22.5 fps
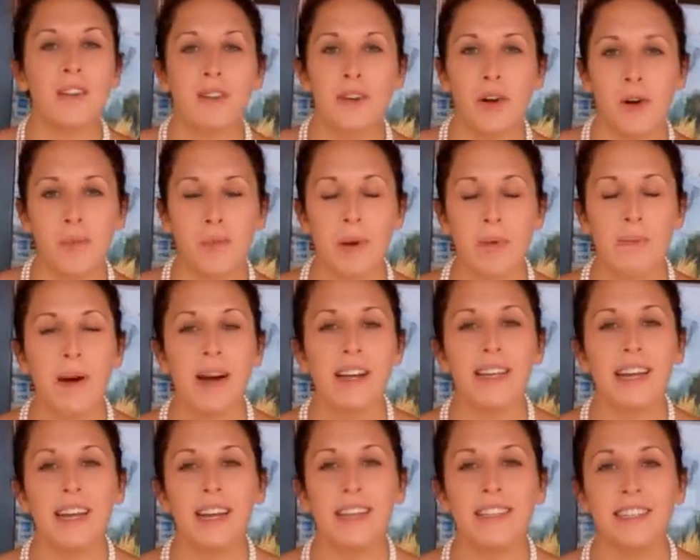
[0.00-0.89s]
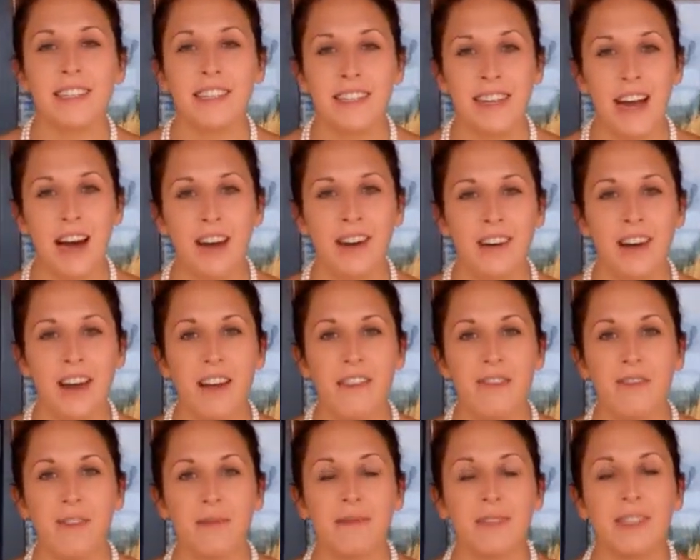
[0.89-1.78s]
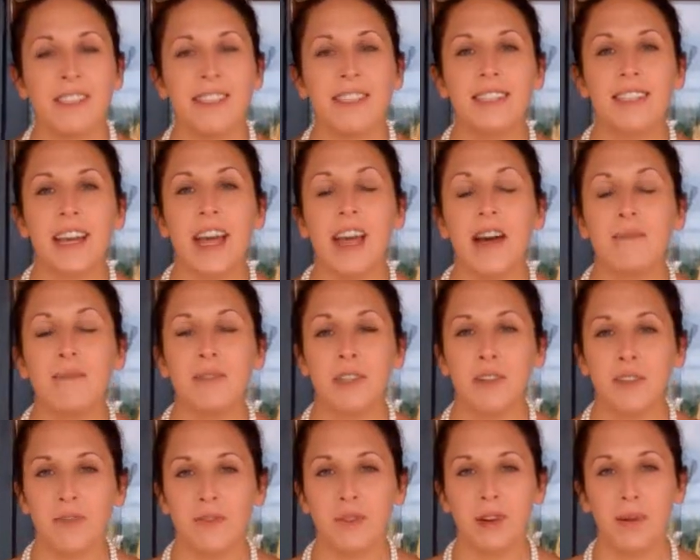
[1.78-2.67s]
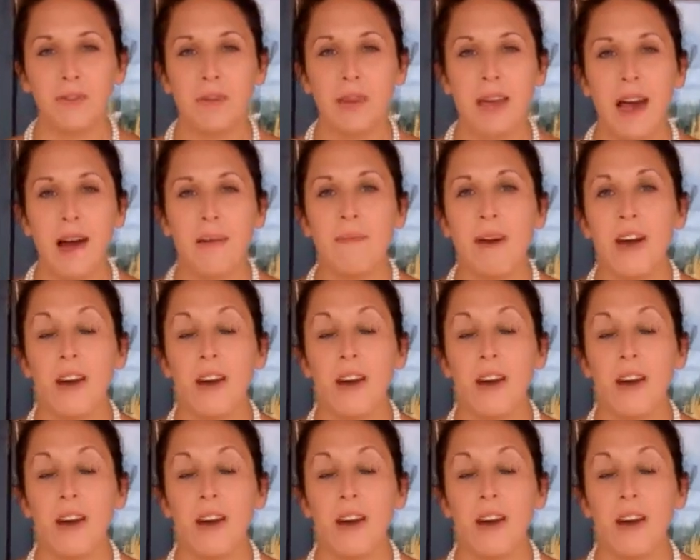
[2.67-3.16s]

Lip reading: They're open Monday to Saturday from 6 a.m. till 3 p.m.